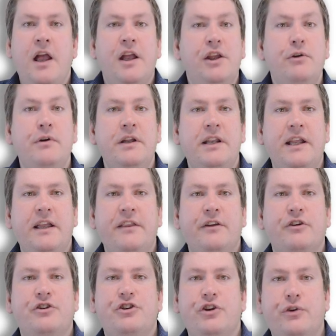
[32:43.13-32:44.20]
You can either
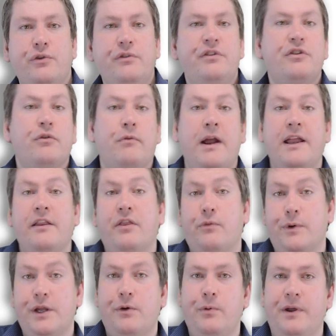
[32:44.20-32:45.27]
choose to write
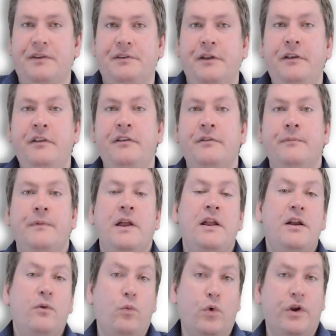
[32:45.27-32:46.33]
3 quizzes
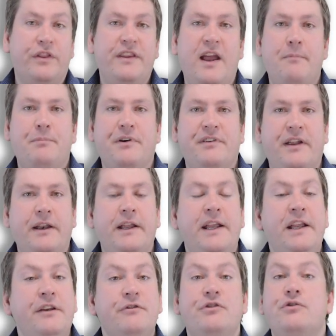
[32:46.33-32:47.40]
worth 10%
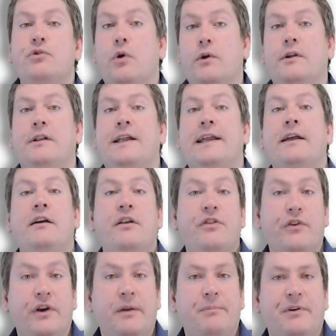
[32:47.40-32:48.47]
each, totaling
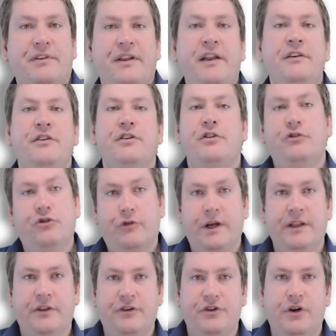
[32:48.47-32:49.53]
30%
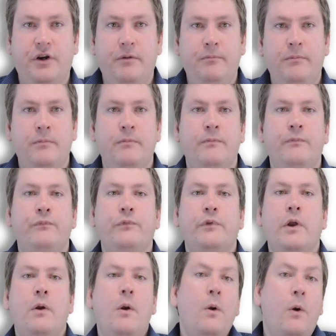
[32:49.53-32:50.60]
during the term,
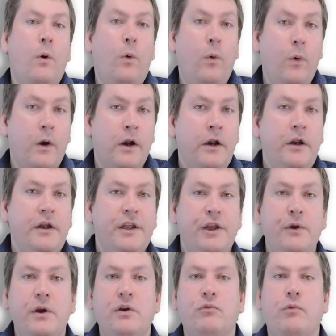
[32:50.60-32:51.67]
or you
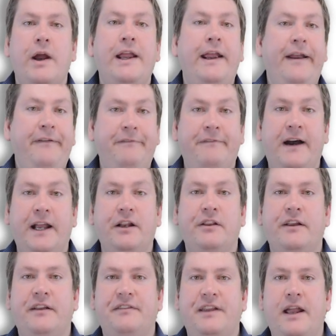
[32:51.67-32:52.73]
can write a final
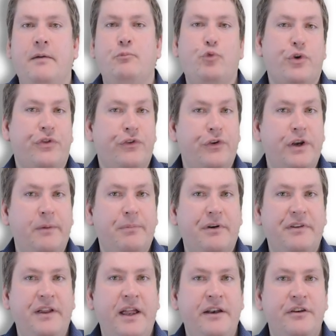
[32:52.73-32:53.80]
exam worth
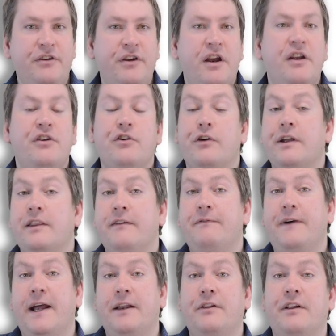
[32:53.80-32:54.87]
30% during the
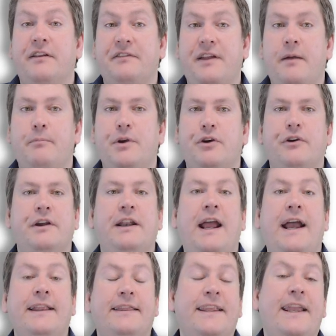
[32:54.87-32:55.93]
final exam period
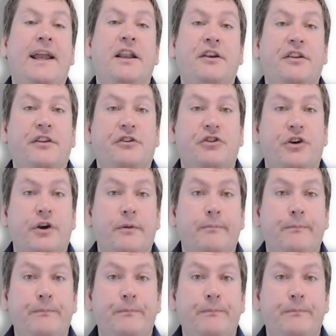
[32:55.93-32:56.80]
at the end of the term.